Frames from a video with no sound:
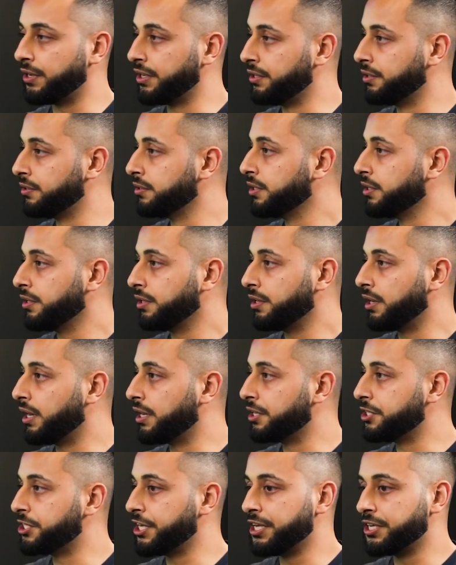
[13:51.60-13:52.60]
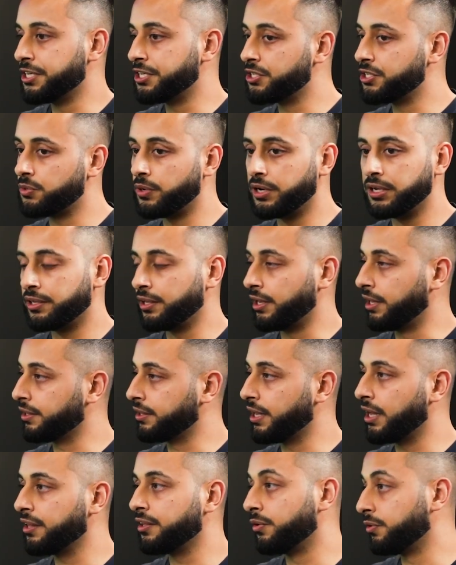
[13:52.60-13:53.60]
any changes or anything like
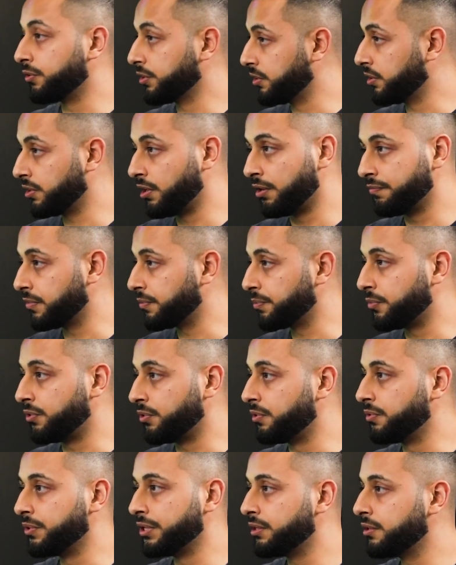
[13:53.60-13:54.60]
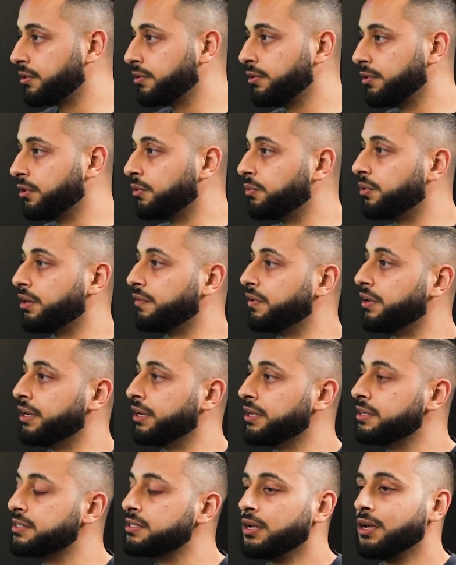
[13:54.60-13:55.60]
that. They're comfortable with, whatever it
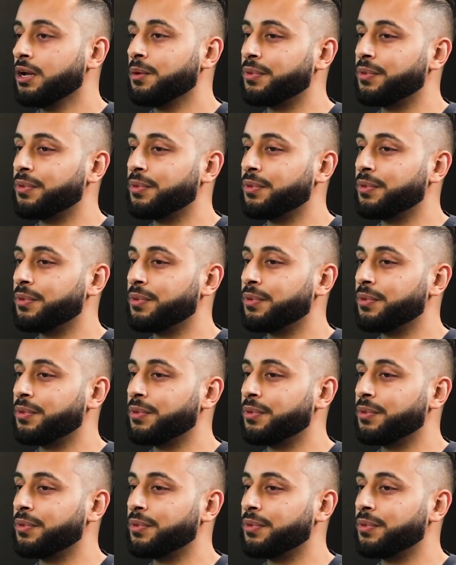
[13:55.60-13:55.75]
is.